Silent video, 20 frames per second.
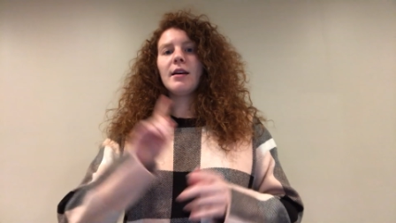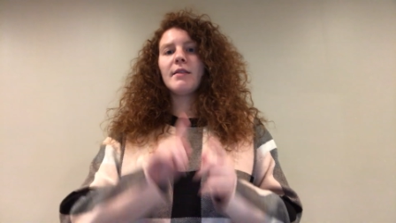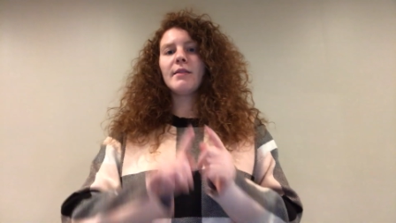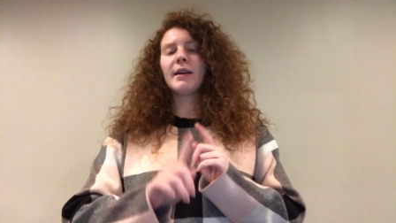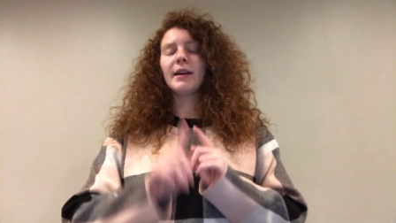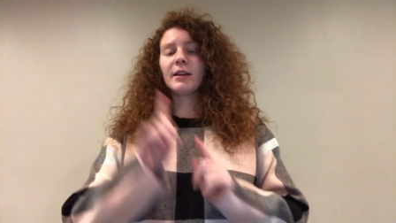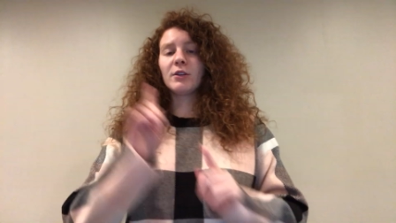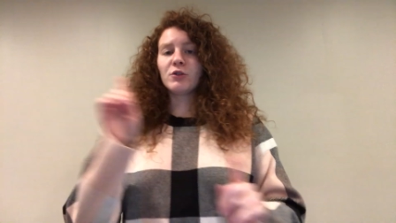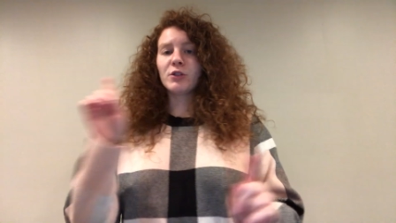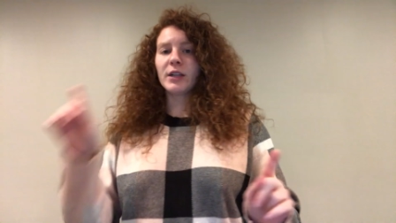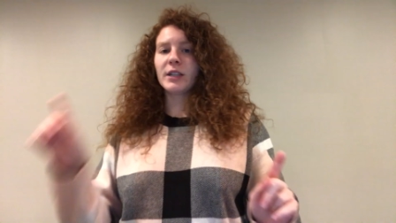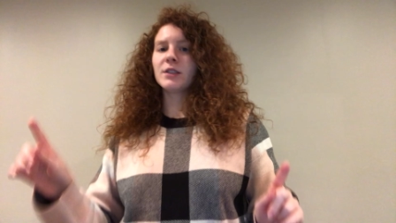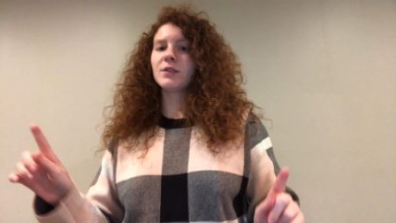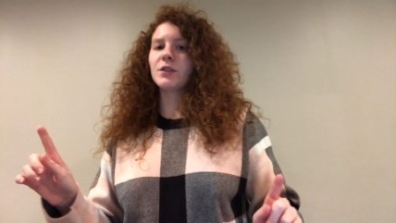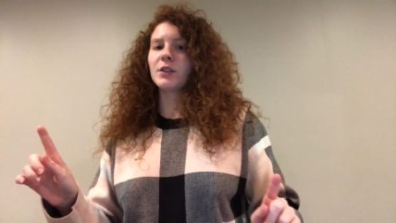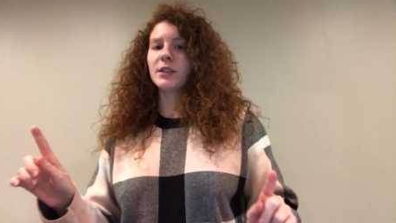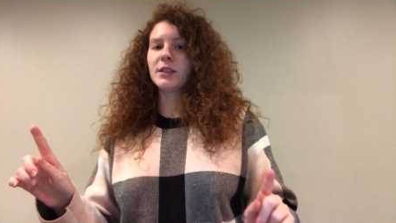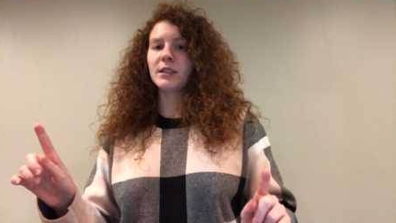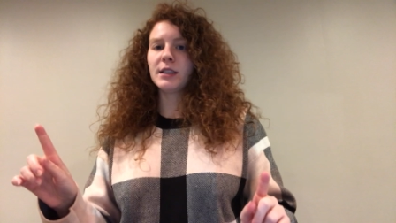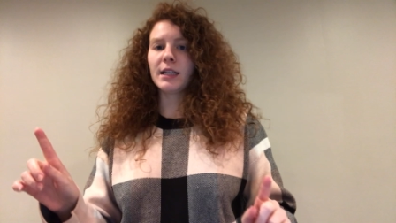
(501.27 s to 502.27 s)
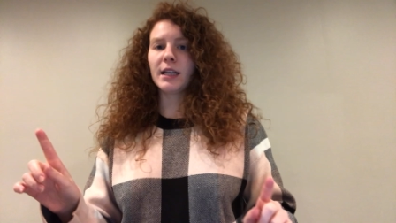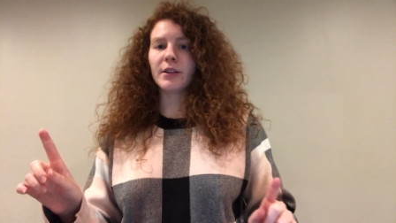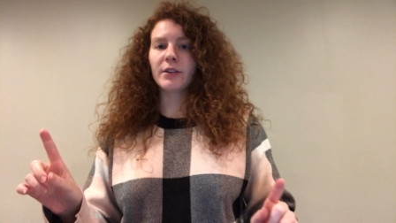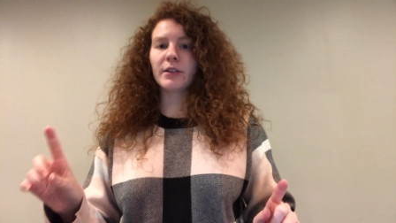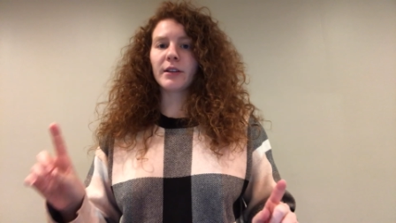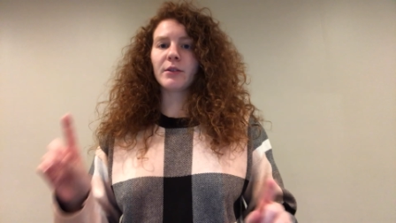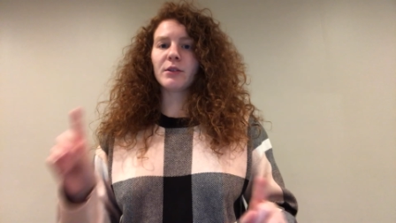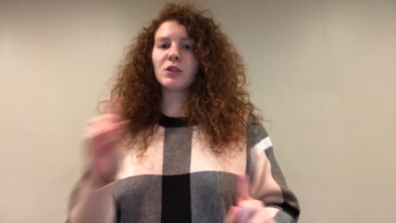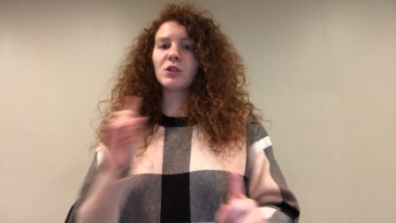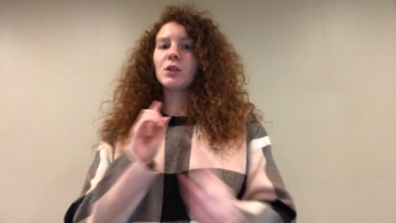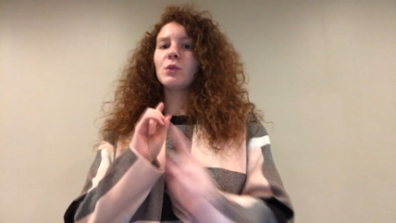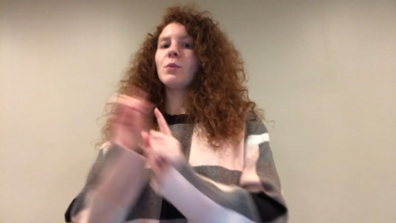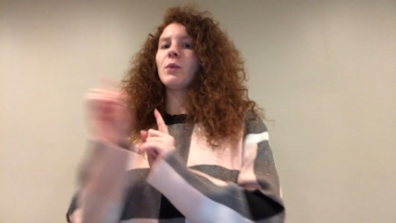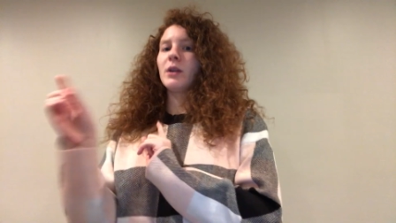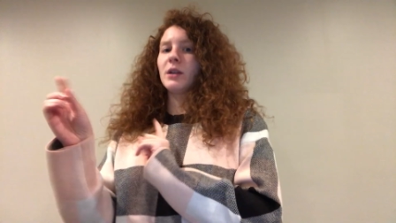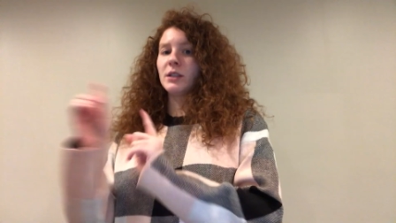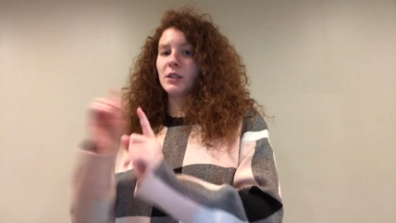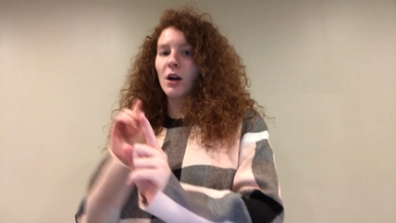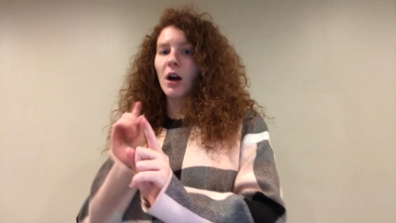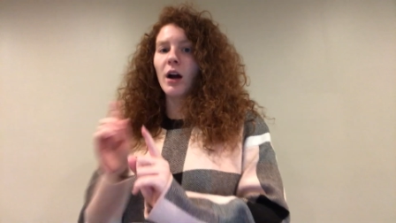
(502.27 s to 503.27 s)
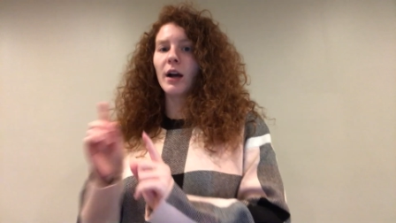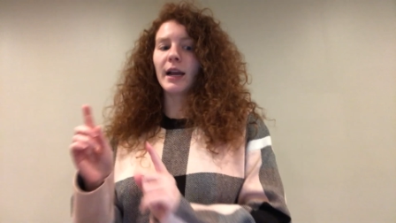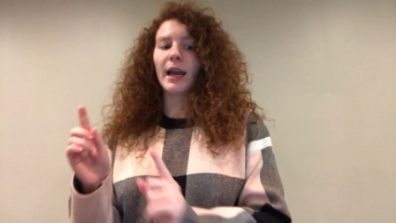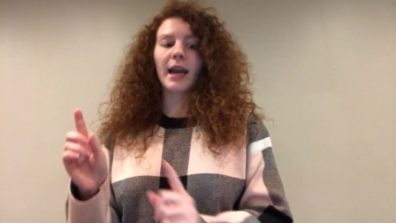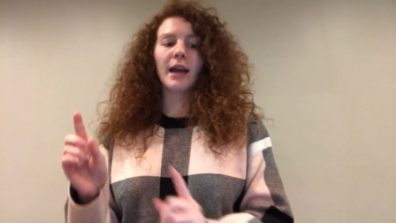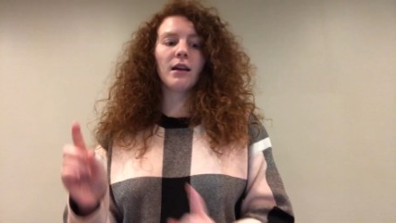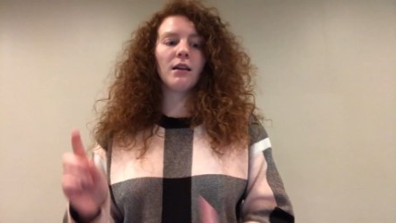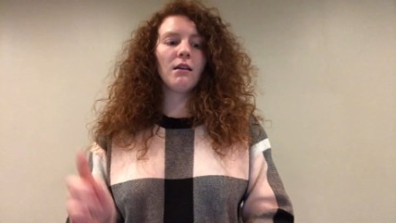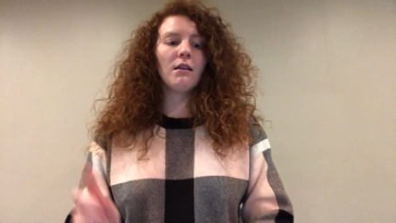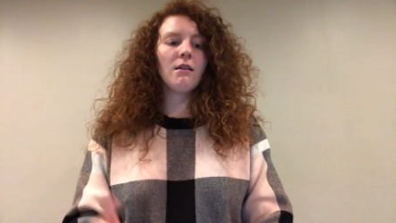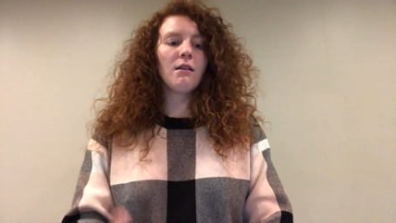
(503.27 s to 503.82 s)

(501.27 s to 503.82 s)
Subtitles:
they can transfer it to the other language when talking.